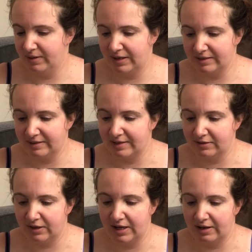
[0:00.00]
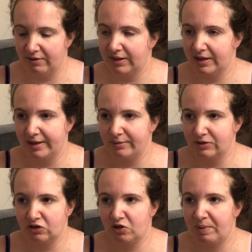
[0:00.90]
it says on here. I think it
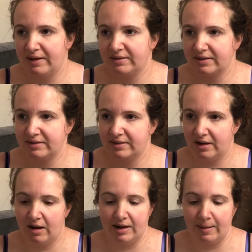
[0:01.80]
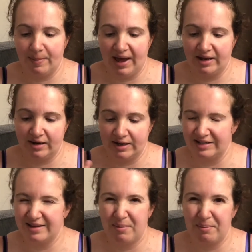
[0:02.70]
was £2.69 I paid. I
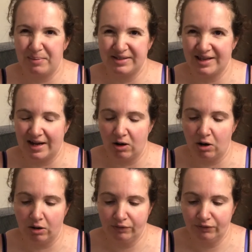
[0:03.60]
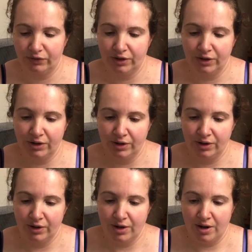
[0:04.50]
get 10% off
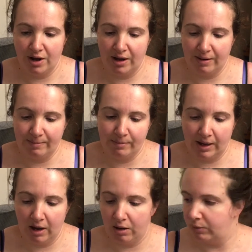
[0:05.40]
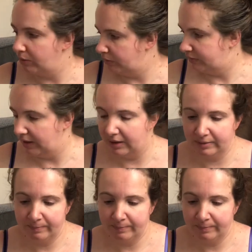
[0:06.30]
my whole order.